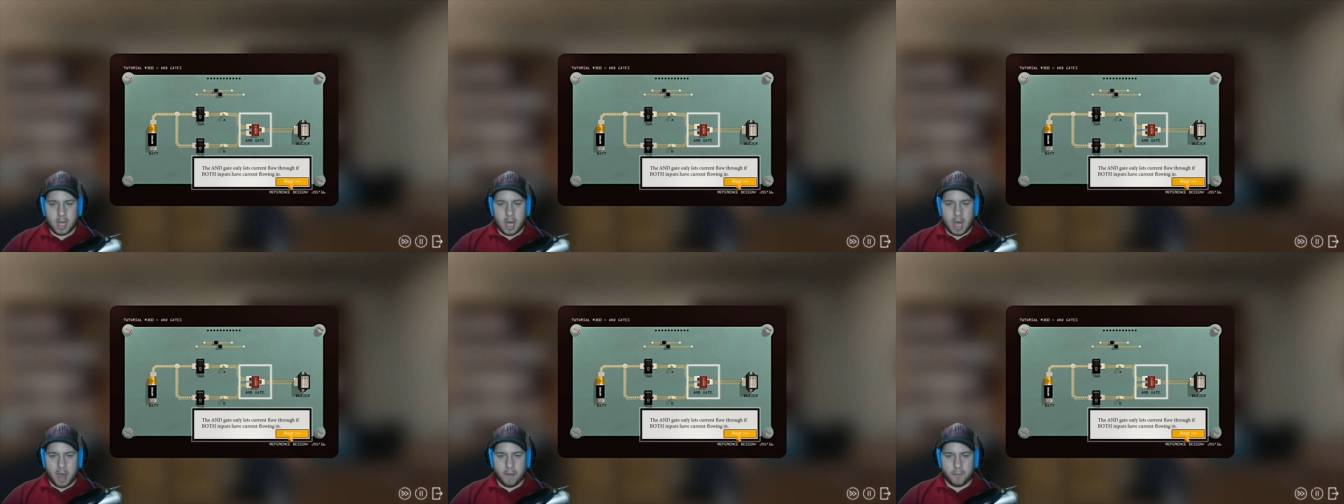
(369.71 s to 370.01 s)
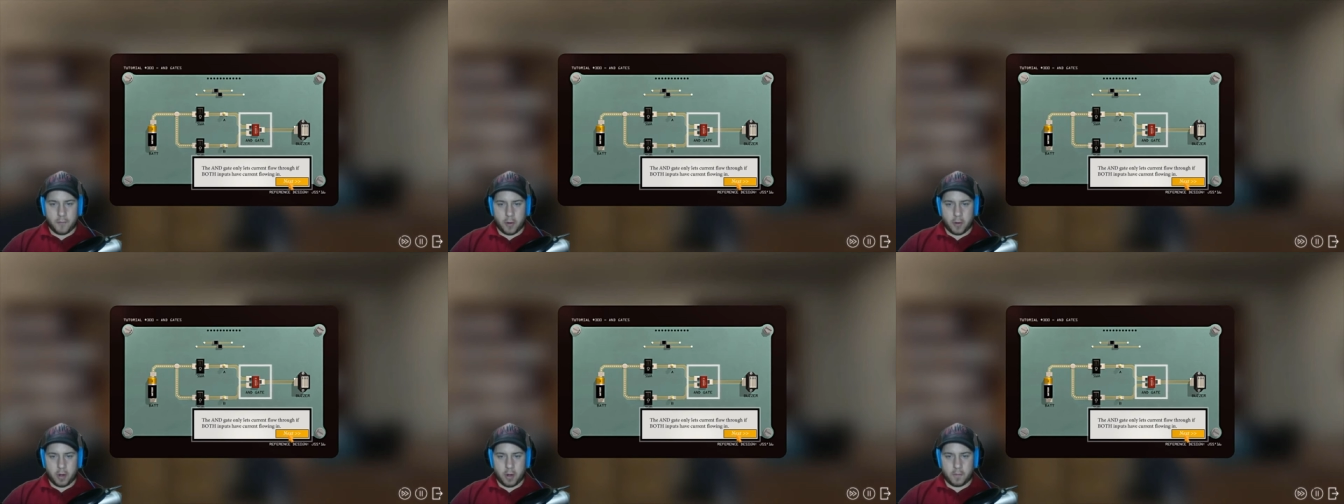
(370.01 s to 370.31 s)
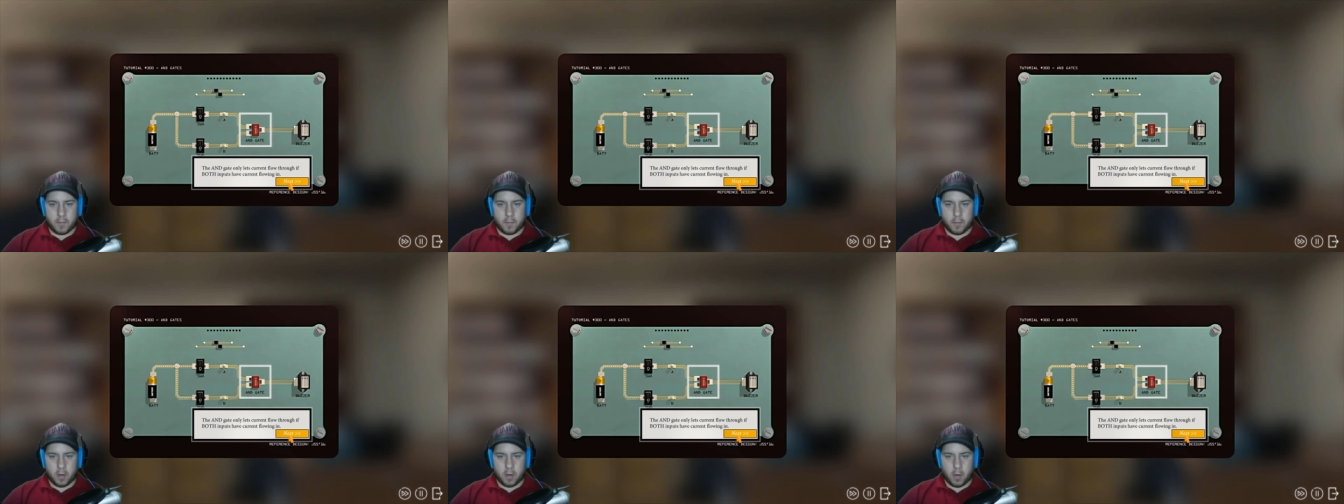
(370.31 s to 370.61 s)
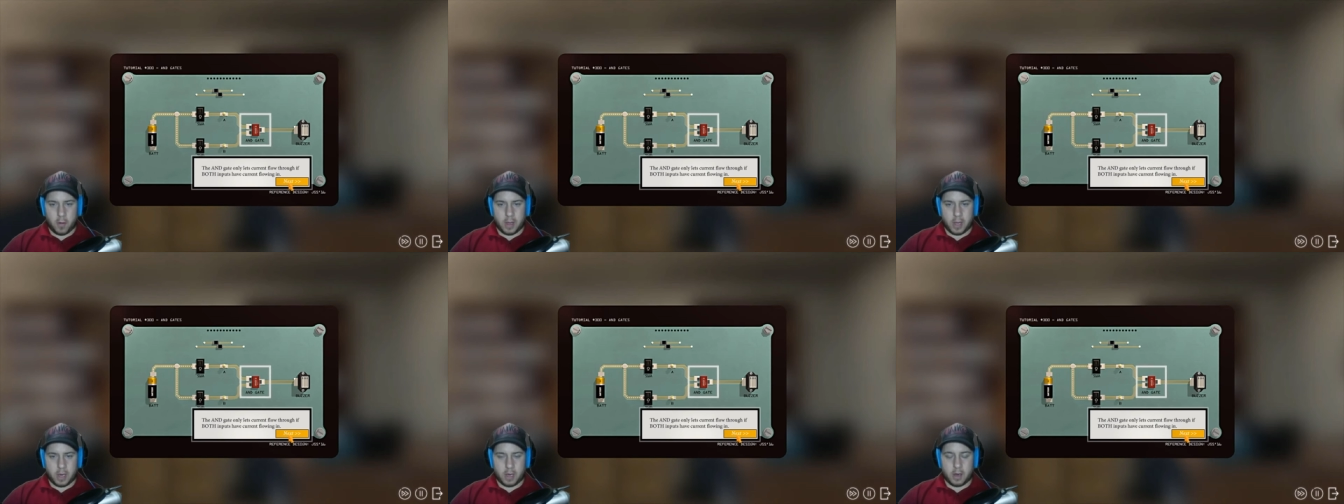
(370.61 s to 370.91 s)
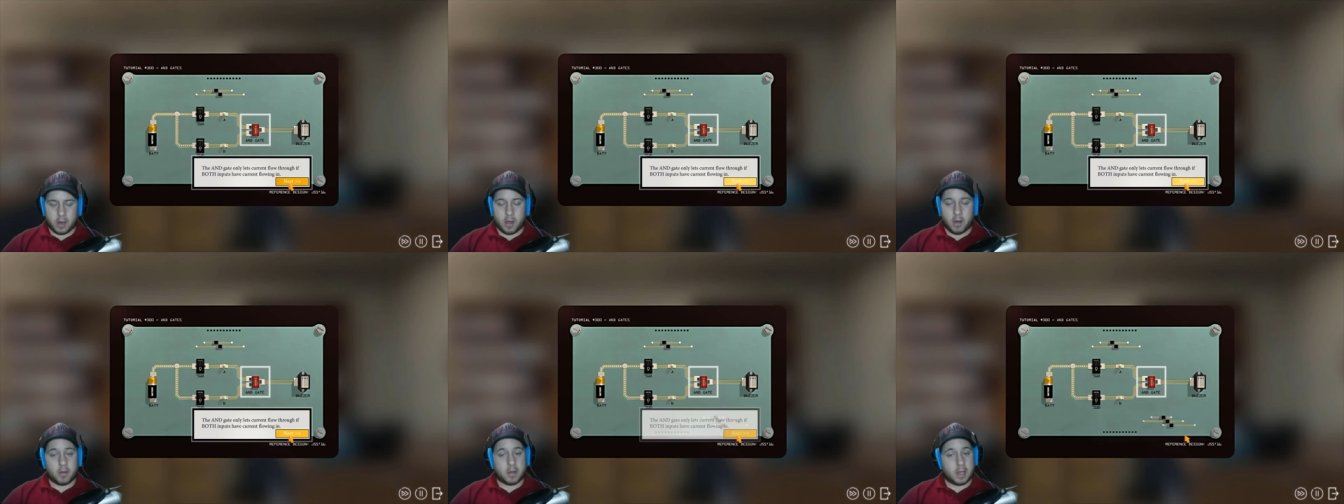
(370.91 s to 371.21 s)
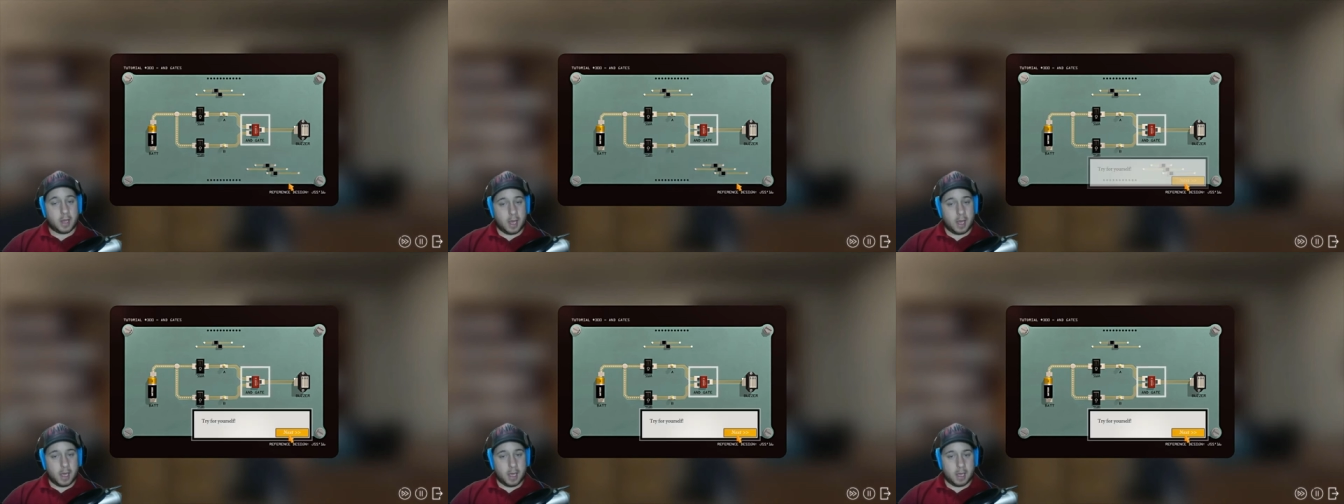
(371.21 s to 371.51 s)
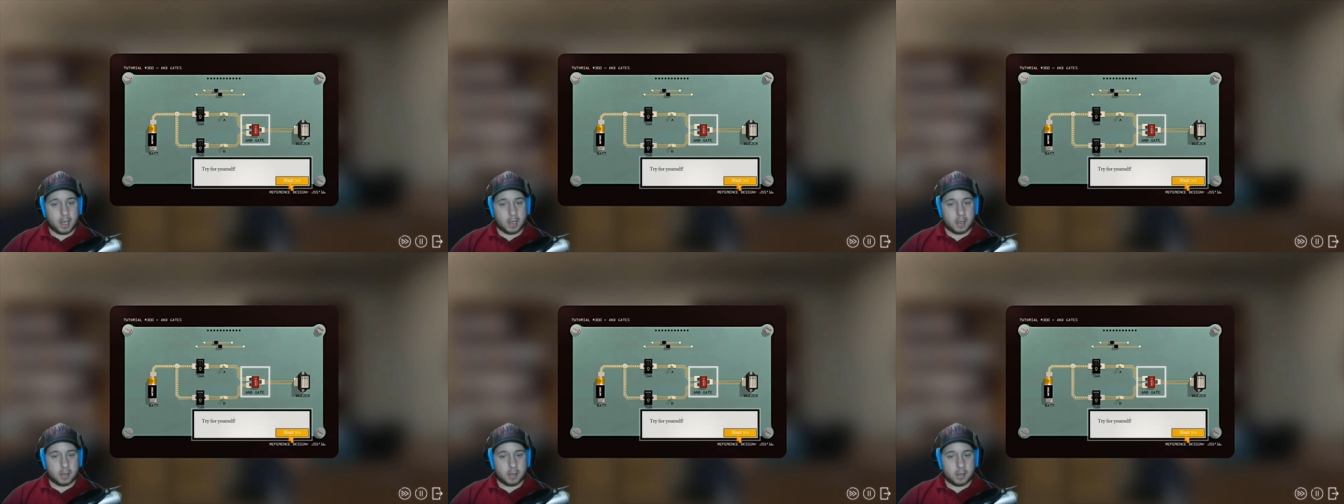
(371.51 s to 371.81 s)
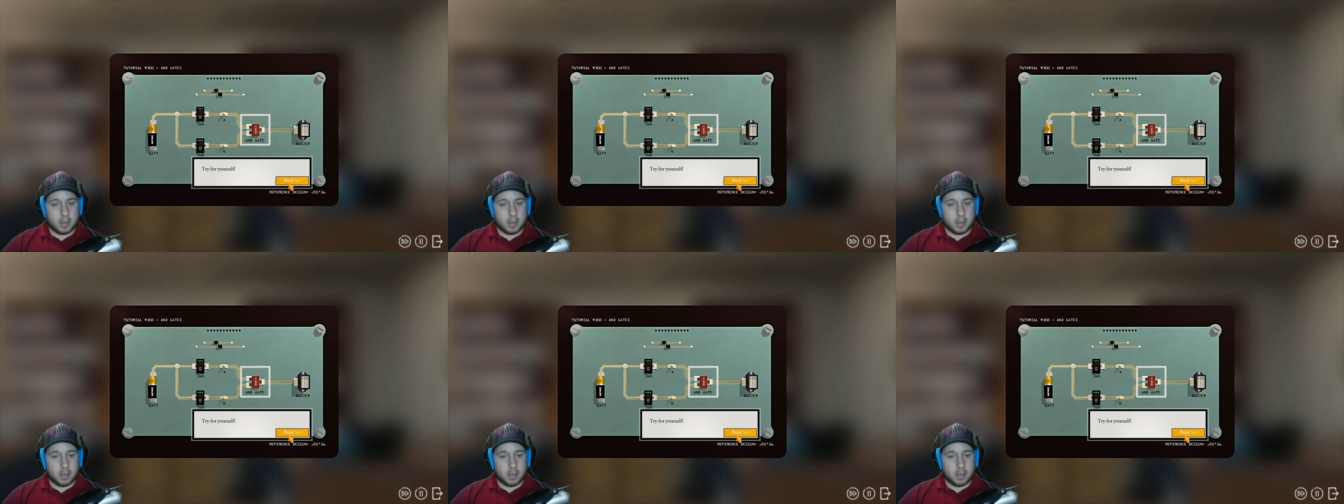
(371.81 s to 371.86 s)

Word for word: have current flow in. Okay.